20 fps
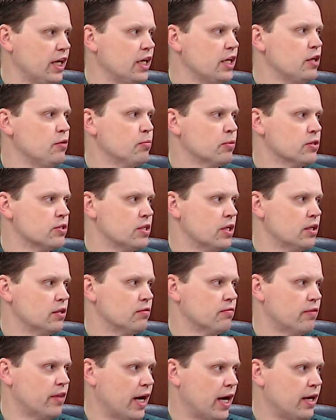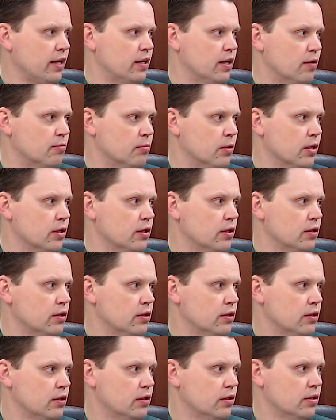80% of that number,
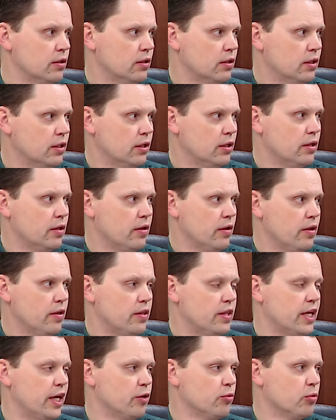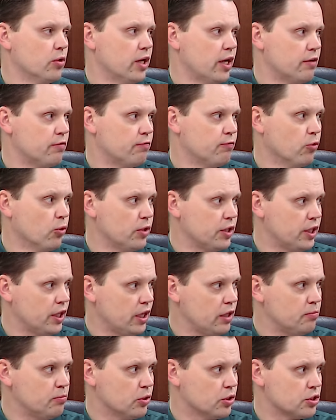then we're at
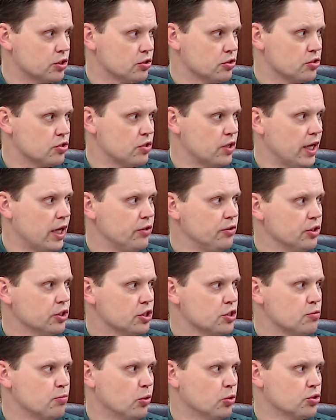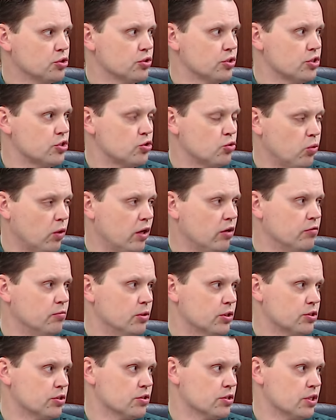48 bushels. So now your exposure is 12
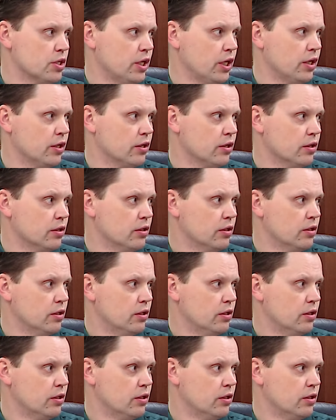bushels an acre.